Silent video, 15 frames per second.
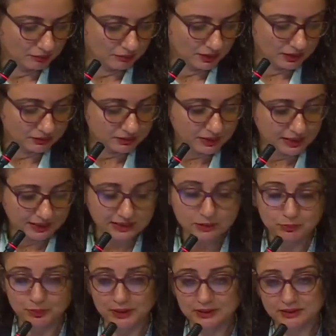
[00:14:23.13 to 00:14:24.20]
even
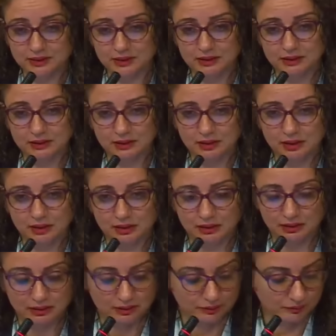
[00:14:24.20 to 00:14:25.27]
expressing
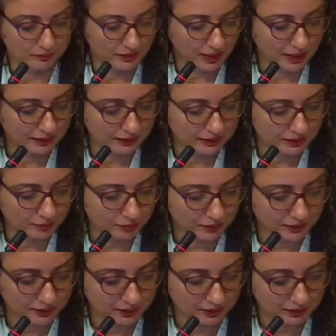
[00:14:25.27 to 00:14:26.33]
any
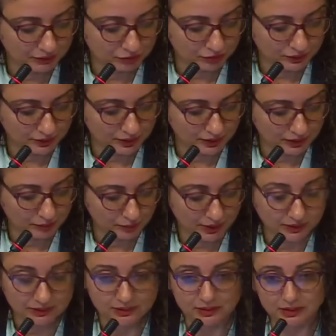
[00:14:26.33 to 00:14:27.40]
empathy for the
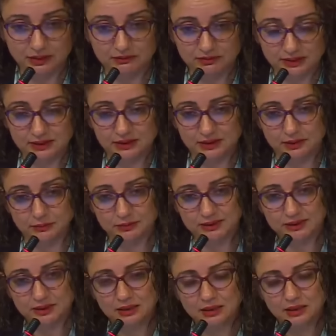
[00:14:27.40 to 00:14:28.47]
Palestinian
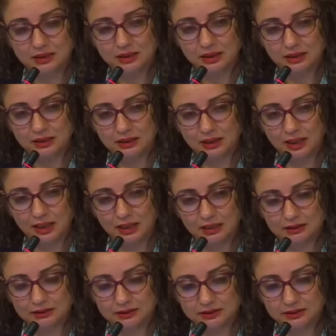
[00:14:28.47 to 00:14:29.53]
victims.
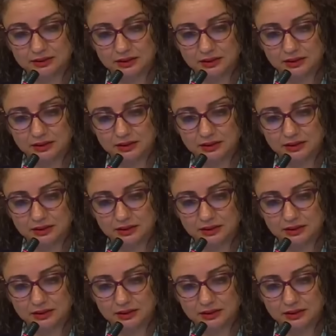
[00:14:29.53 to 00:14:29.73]
And